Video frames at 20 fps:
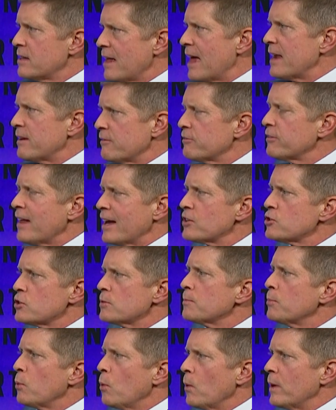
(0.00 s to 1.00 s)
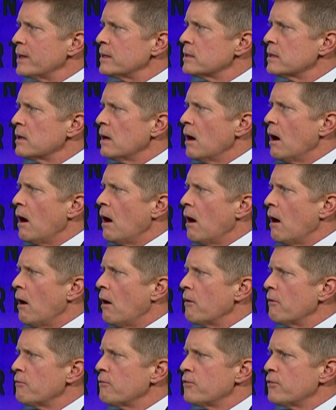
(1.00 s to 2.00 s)
to that inflection point
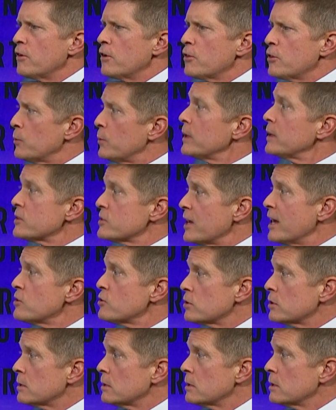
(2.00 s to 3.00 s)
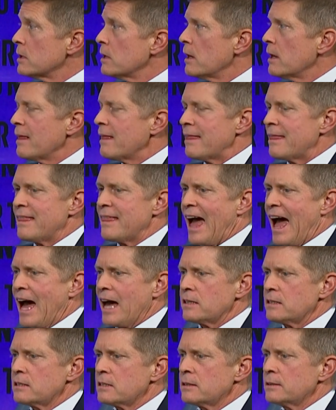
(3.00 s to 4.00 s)
of the realization
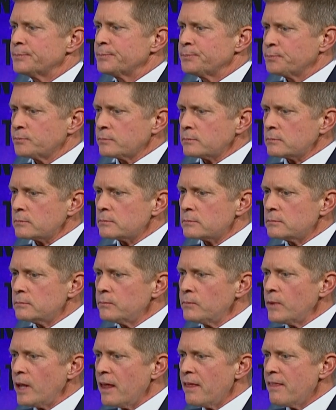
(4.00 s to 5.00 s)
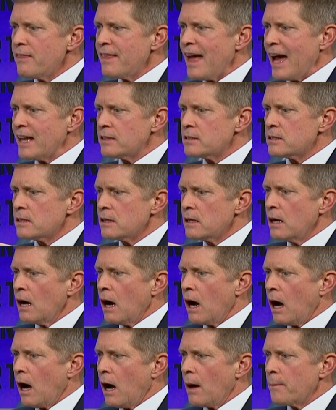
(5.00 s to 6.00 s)
that that
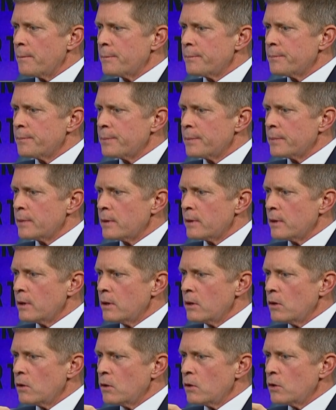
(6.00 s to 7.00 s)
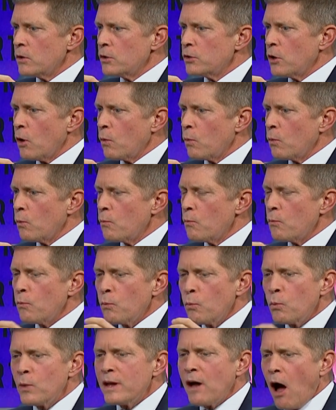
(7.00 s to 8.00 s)
um, you know
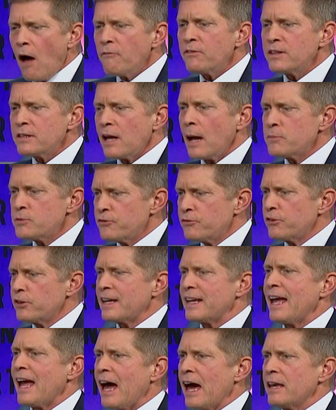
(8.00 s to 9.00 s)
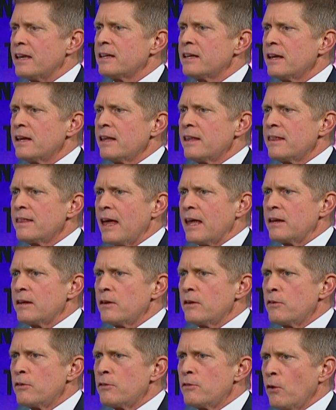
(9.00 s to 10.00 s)
we oftentimes forget
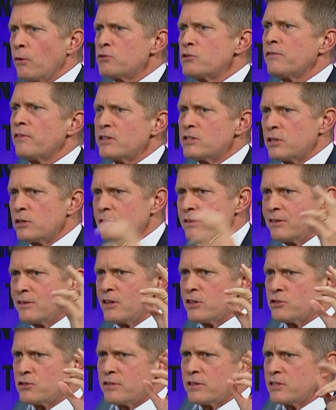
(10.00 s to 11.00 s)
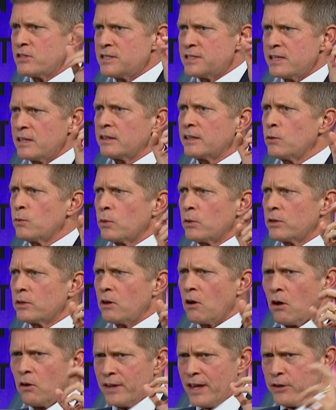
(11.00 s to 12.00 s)
that those of us in this, this silly word
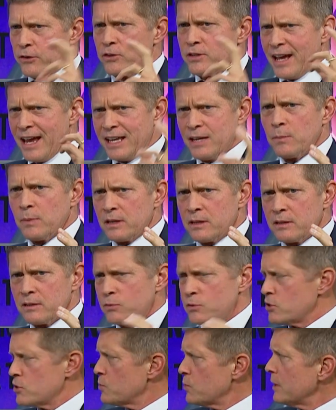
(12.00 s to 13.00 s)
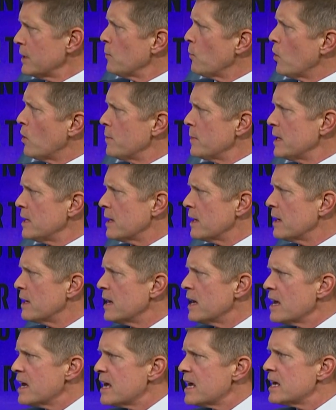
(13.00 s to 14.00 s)
called entertainment, which is really more media,
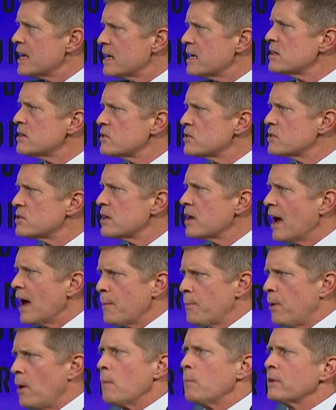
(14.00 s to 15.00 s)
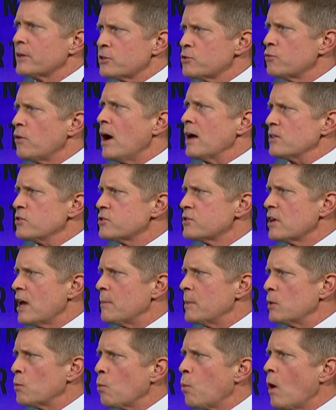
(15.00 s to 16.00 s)
is a public trust.
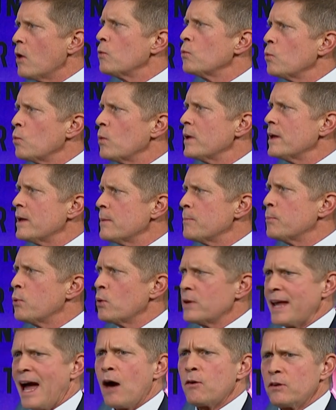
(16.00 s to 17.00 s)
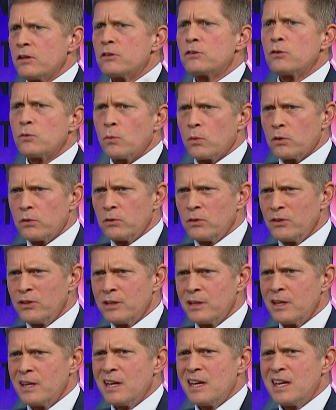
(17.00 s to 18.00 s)
I mean, what we put out into the
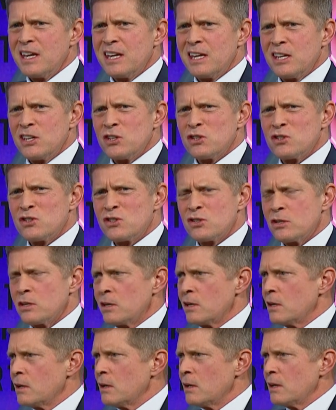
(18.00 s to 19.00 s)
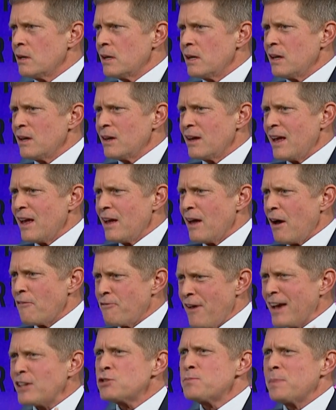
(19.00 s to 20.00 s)
world is
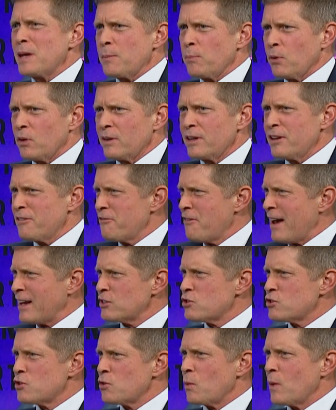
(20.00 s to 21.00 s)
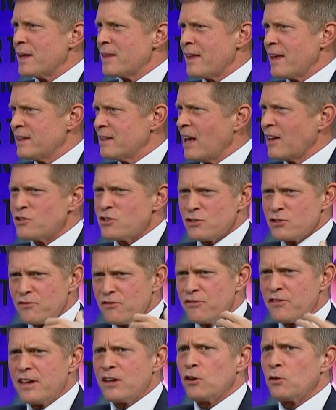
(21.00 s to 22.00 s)
affects people. It affects the way they not just
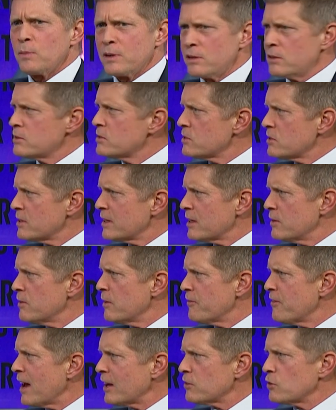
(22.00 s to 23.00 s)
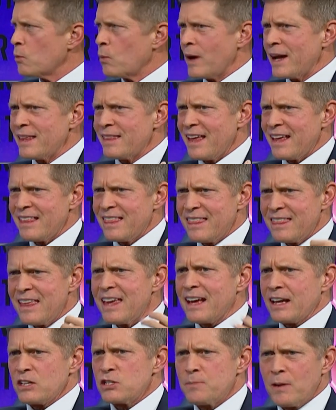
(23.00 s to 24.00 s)
feel, but it can affect the way they
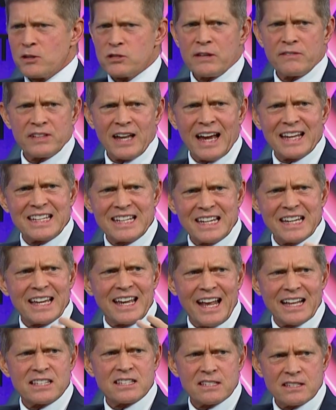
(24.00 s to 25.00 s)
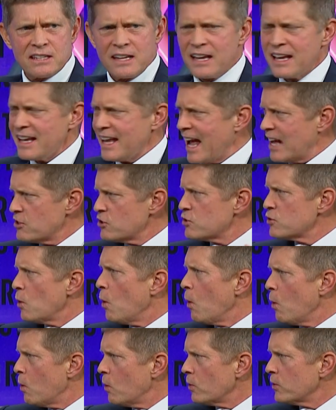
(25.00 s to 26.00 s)
think, especially if an idea gets catches
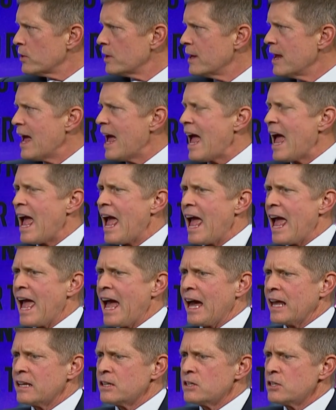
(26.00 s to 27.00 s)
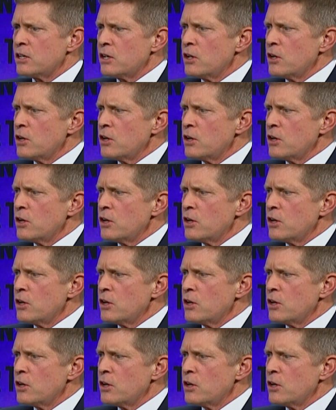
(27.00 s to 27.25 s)
hold. And